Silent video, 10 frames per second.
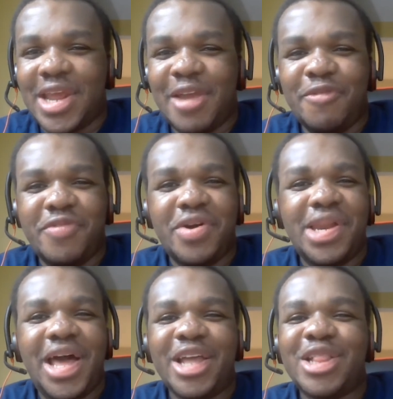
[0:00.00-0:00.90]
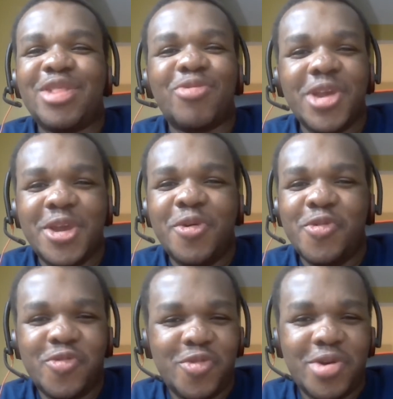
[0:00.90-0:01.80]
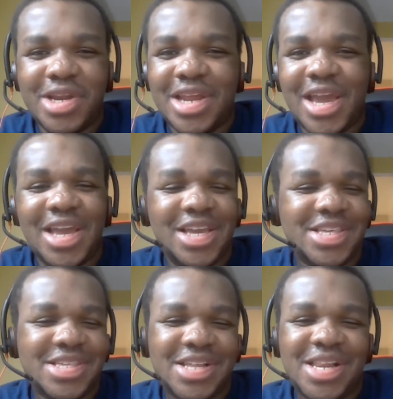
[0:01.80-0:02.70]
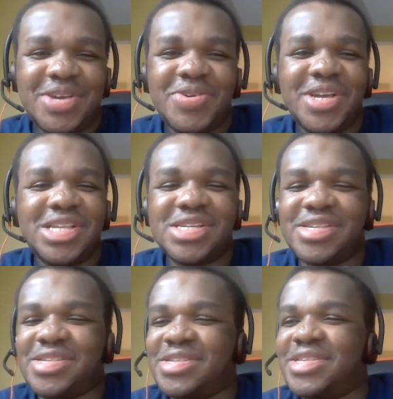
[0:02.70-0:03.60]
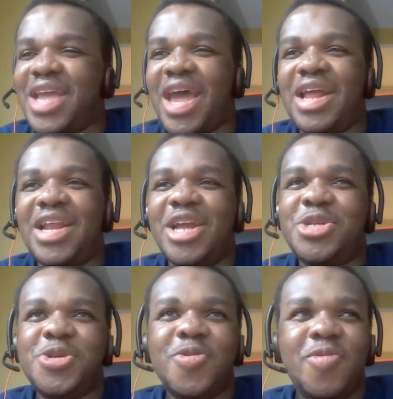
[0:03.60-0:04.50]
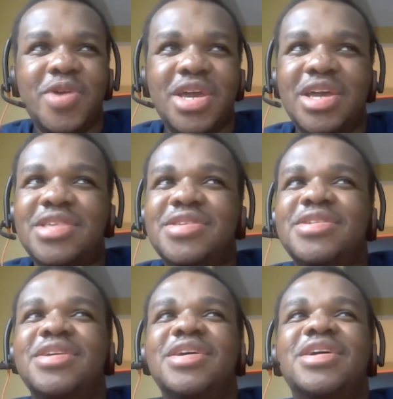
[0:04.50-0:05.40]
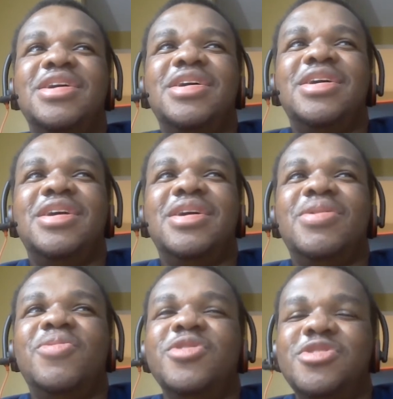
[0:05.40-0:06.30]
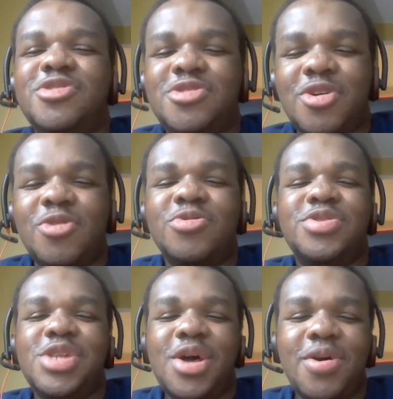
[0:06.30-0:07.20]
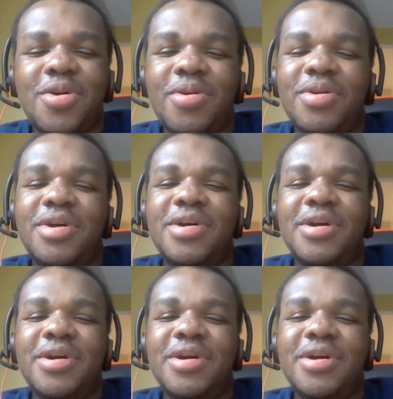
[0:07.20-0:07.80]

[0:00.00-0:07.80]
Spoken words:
day felt like 3 or 4 days. So it just that 2 weeks was so slow.